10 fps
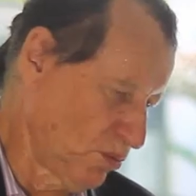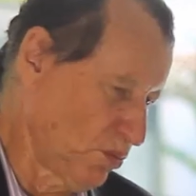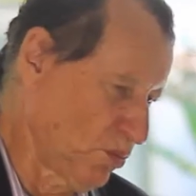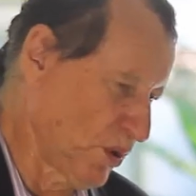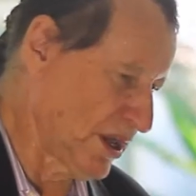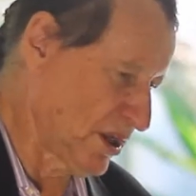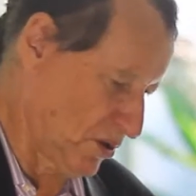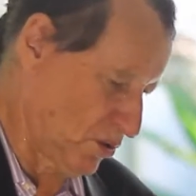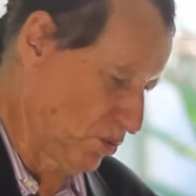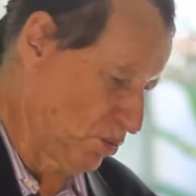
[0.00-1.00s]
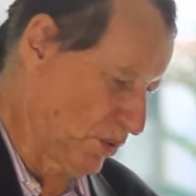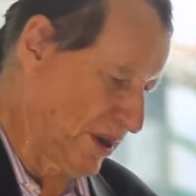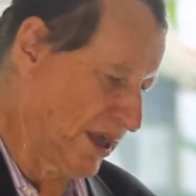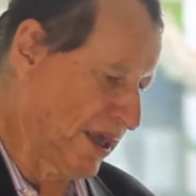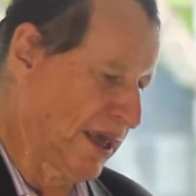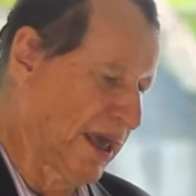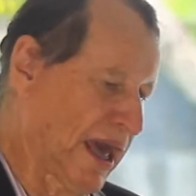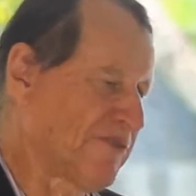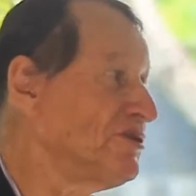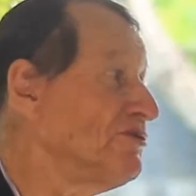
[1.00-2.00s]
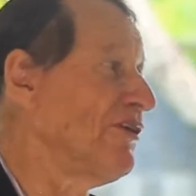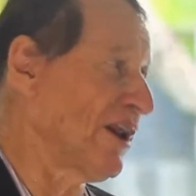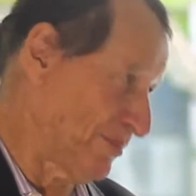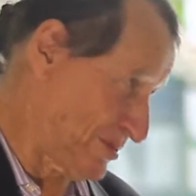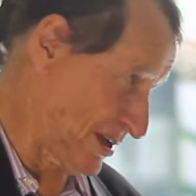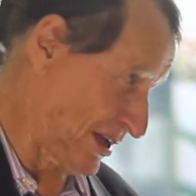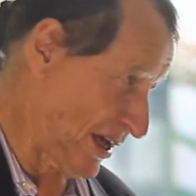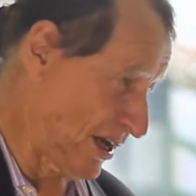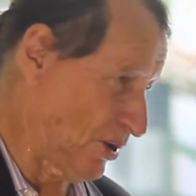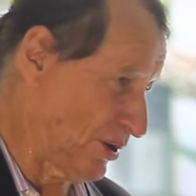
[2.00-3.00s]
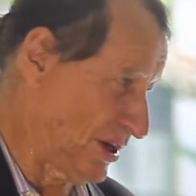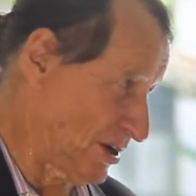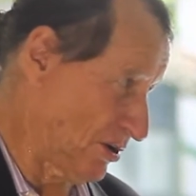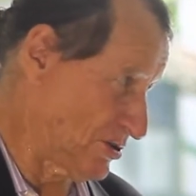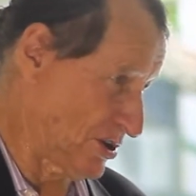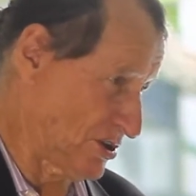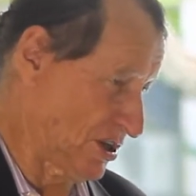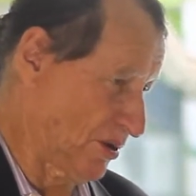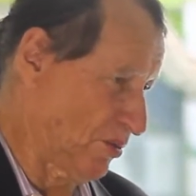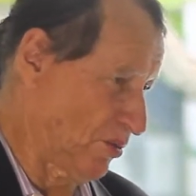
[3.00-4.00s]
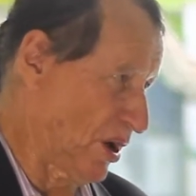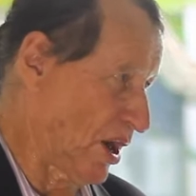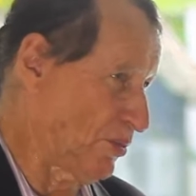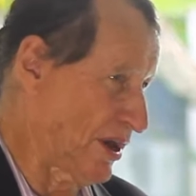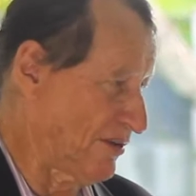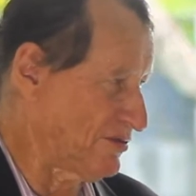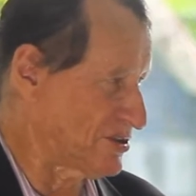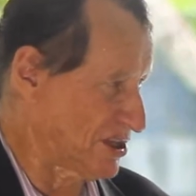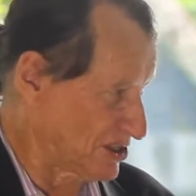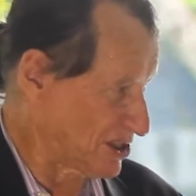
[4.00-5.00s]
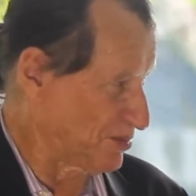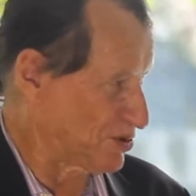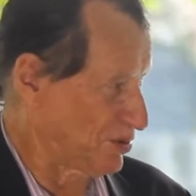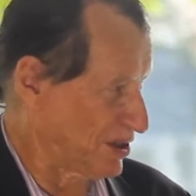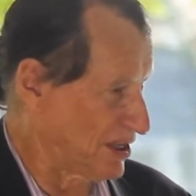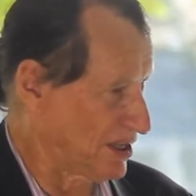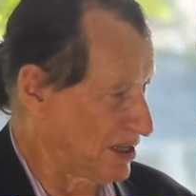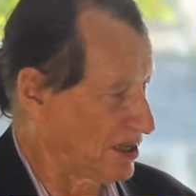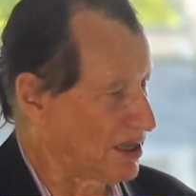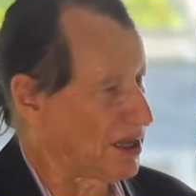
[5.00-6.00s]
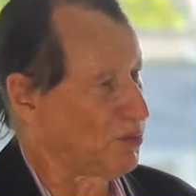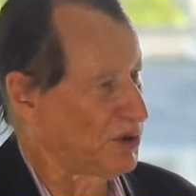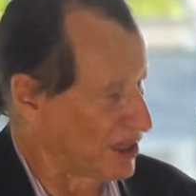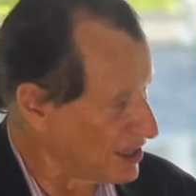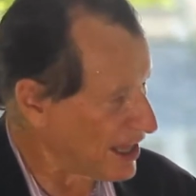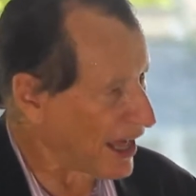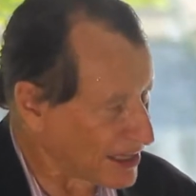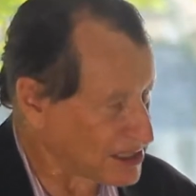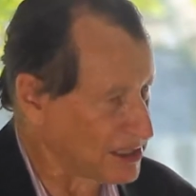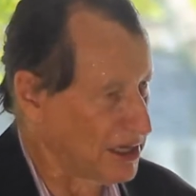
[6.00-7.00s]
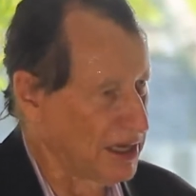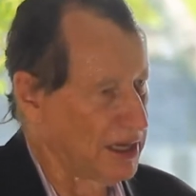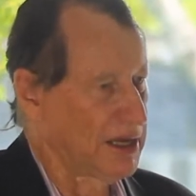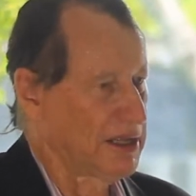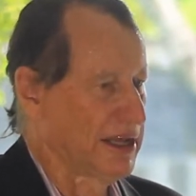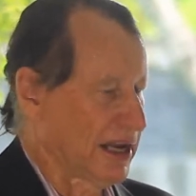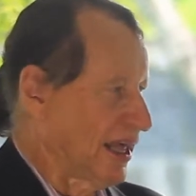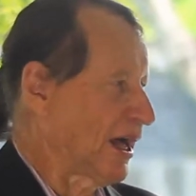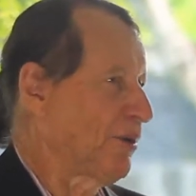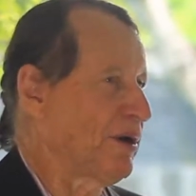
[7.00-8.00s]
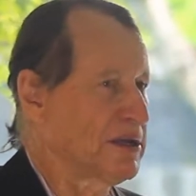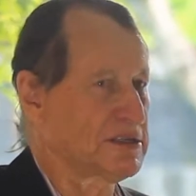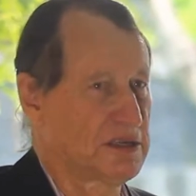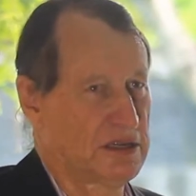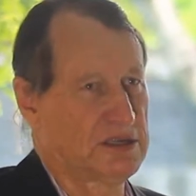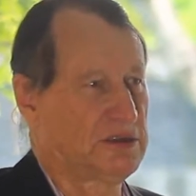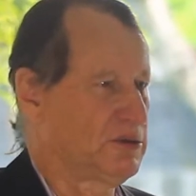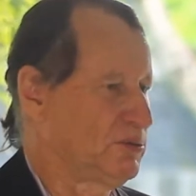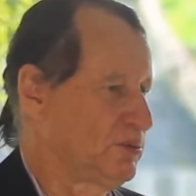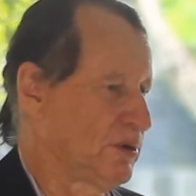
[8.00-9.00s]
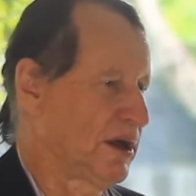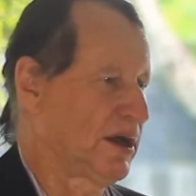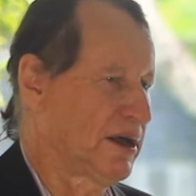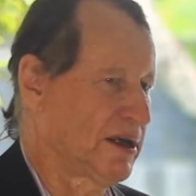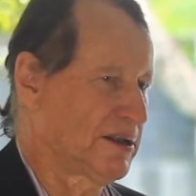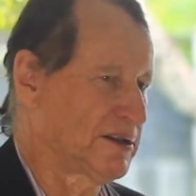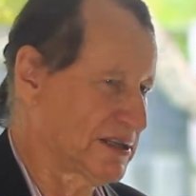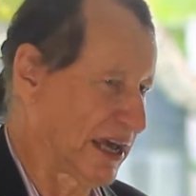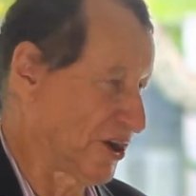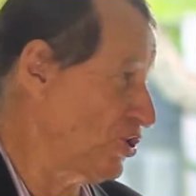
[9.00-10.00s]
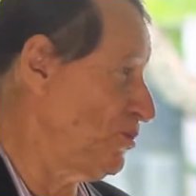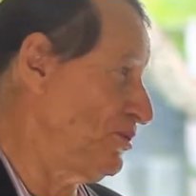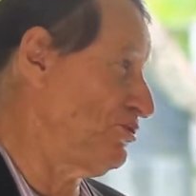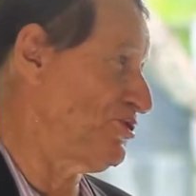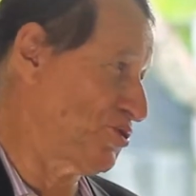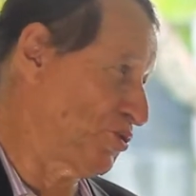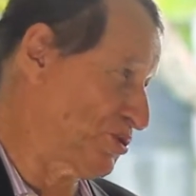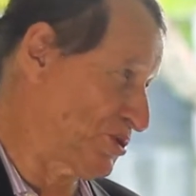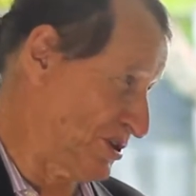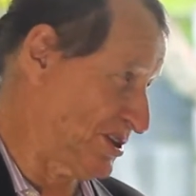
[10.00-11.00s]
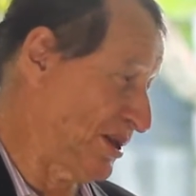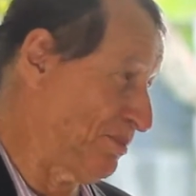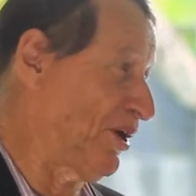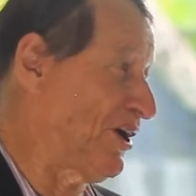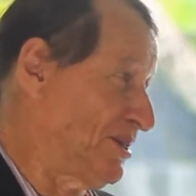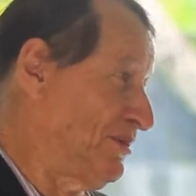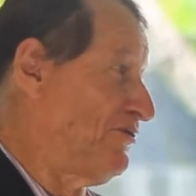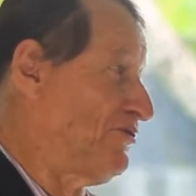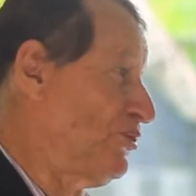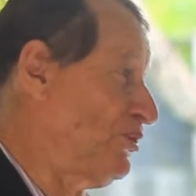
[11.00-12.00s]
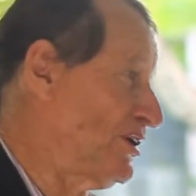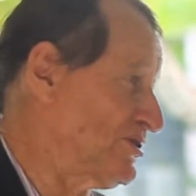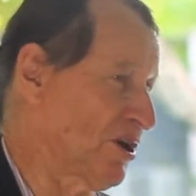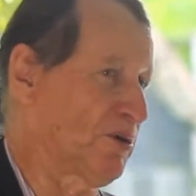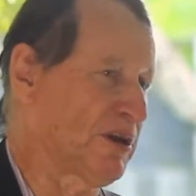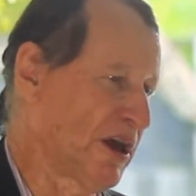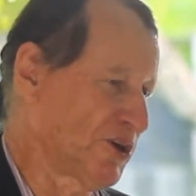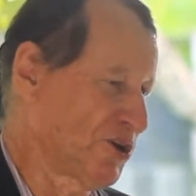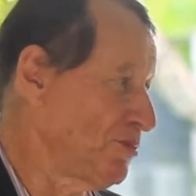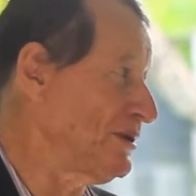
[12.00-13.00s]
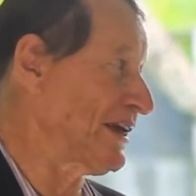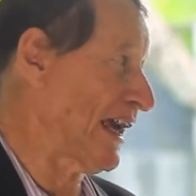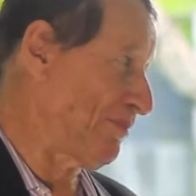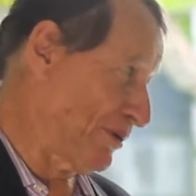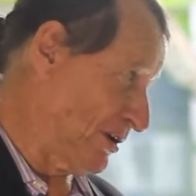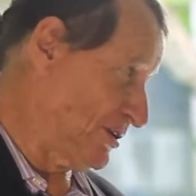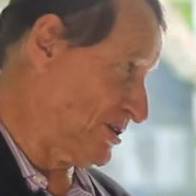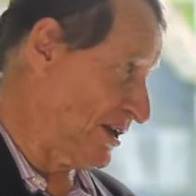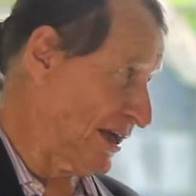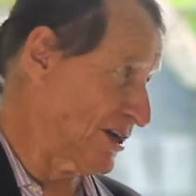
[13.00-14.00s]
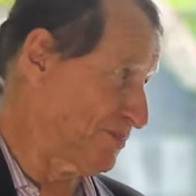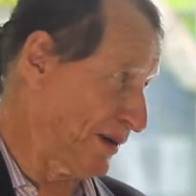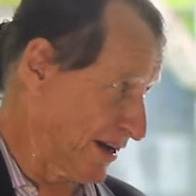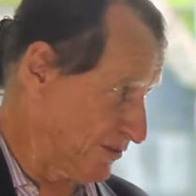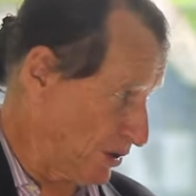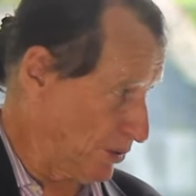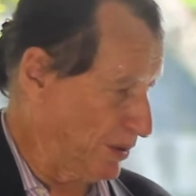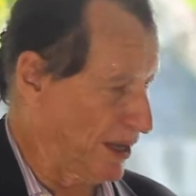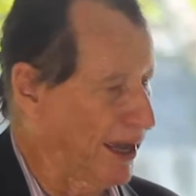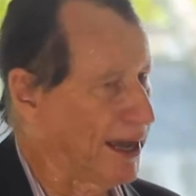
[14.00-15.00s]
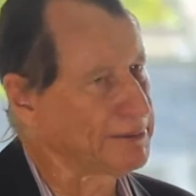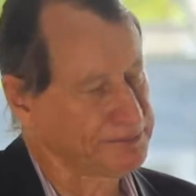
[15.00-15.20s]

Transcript: We have developed our ecosystem, and we have the systems within that allow us to take human resources and apply them everywhere. So human capital is a large part of where we are,